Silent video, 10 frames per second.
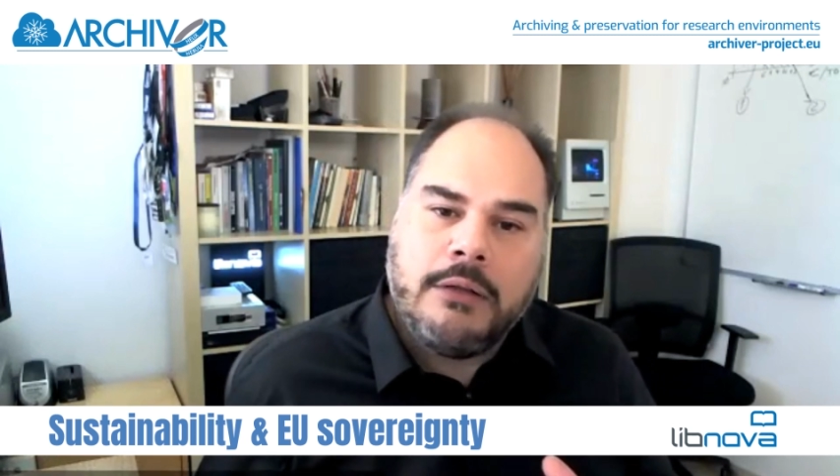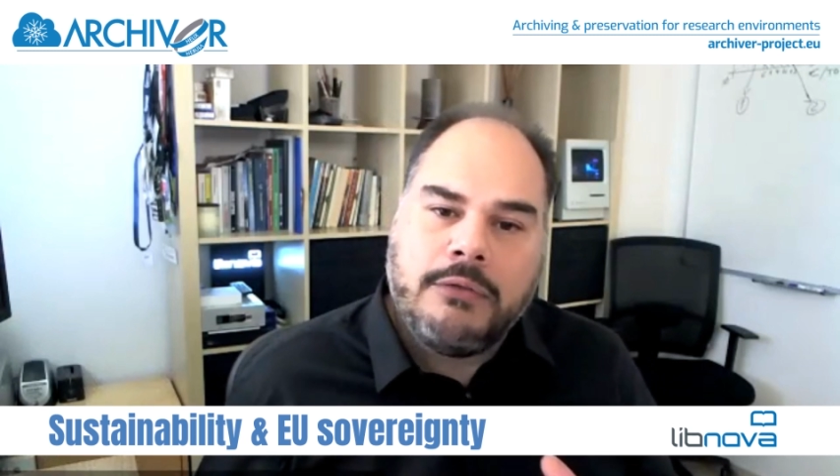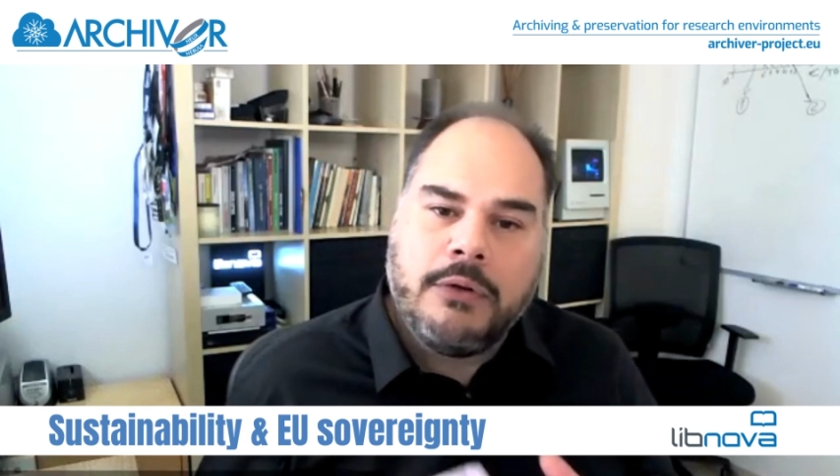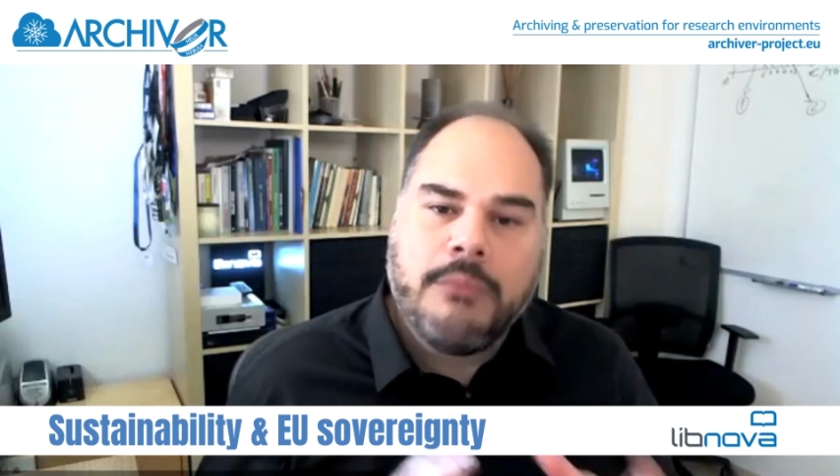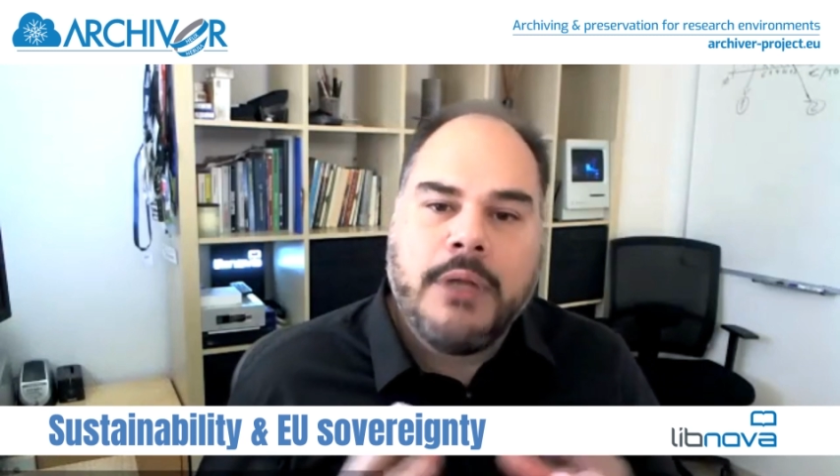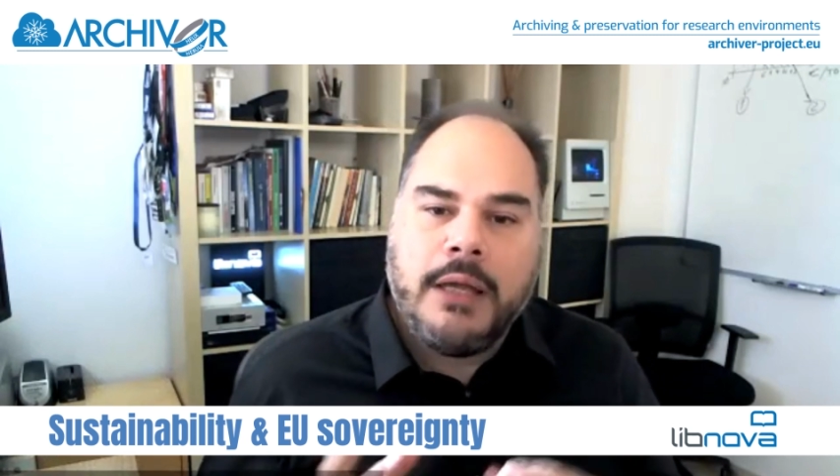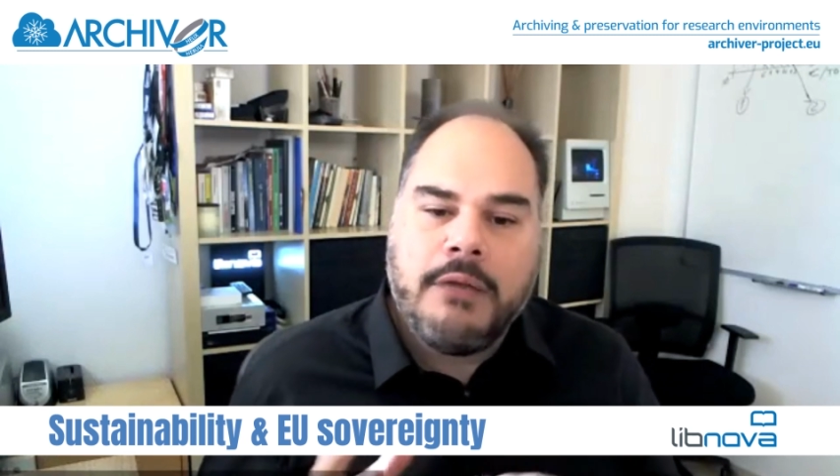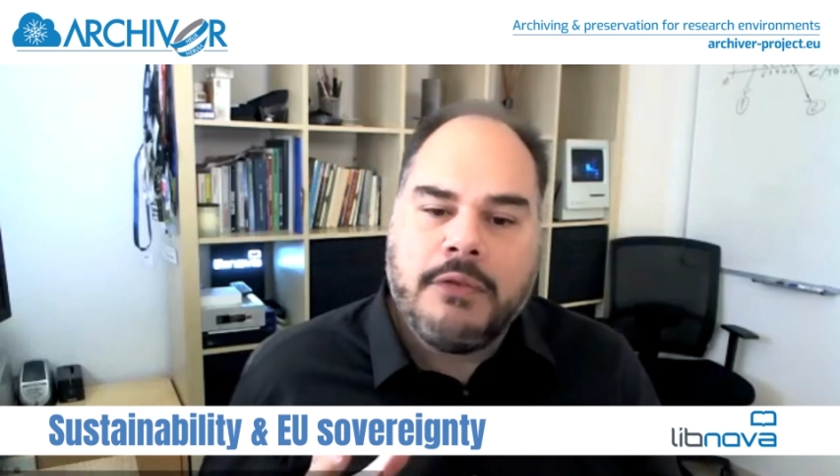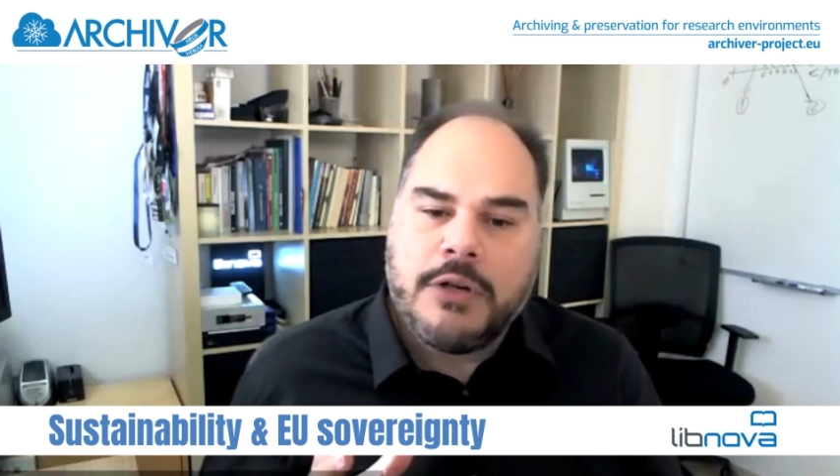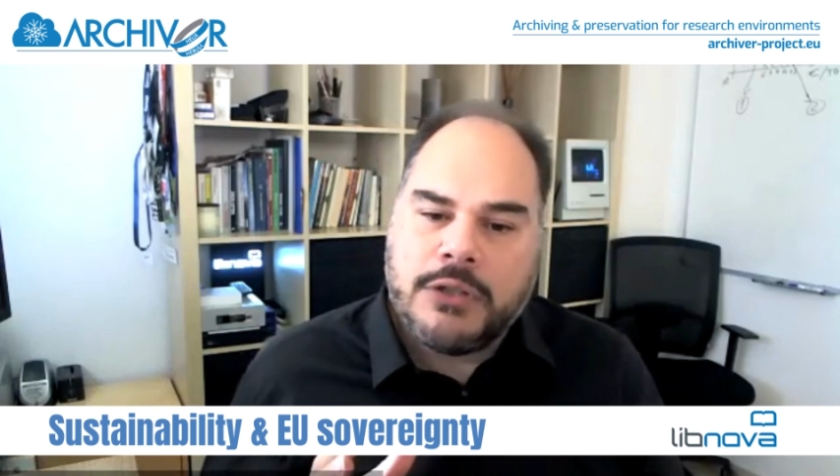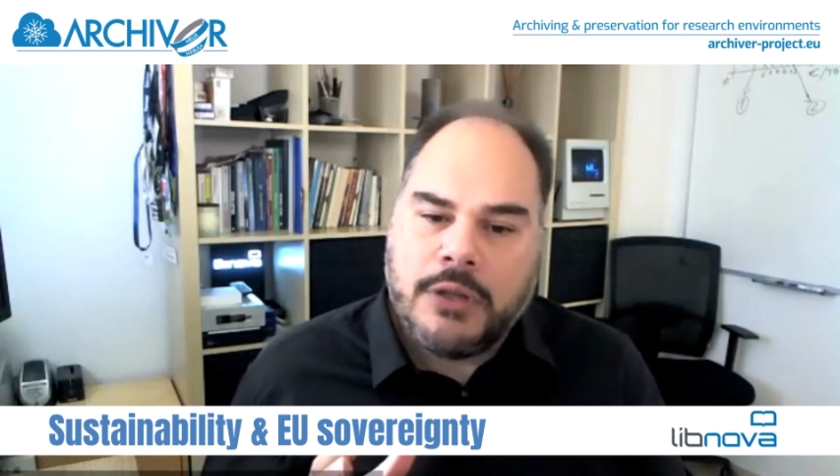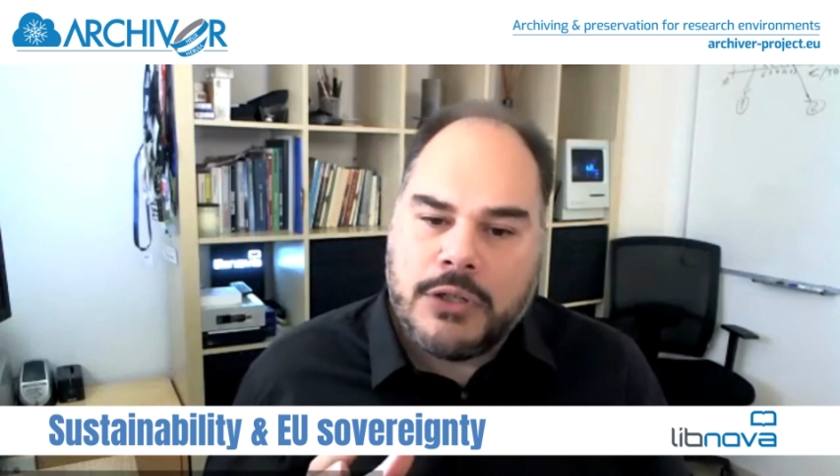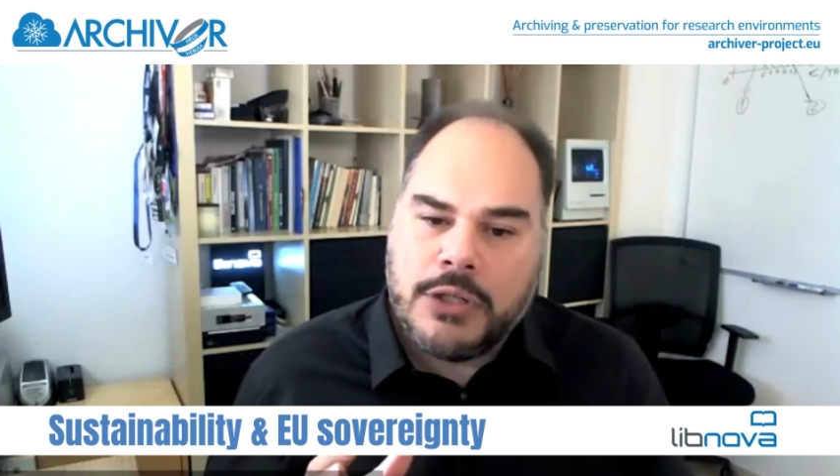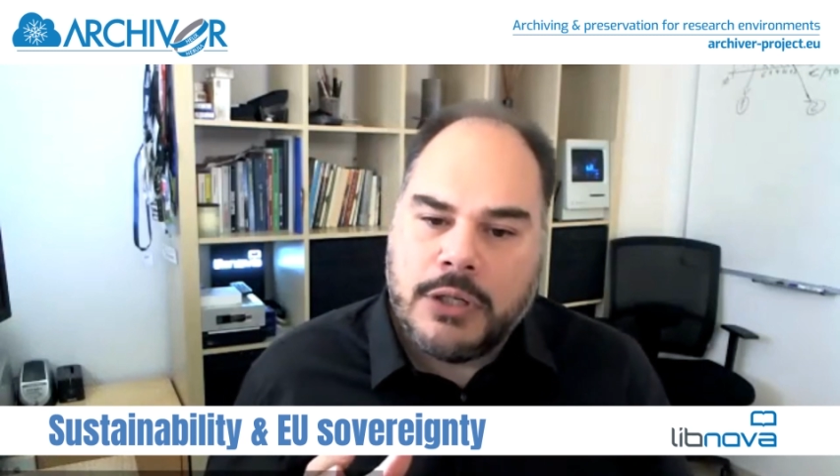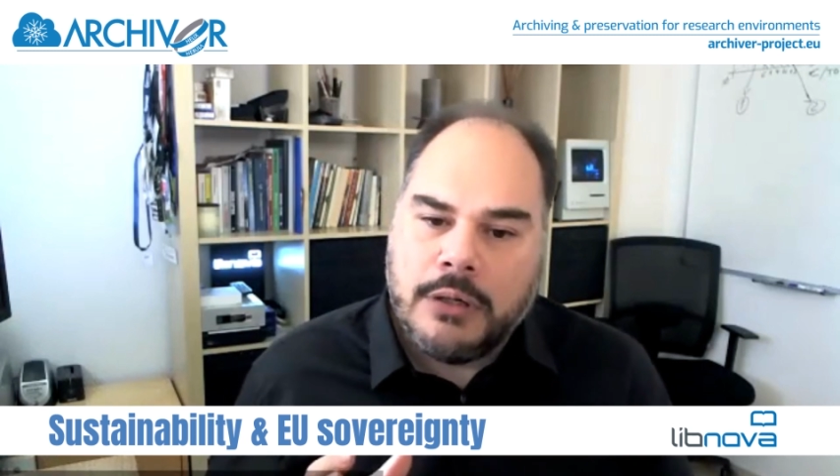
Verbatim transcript: from the infrastructure.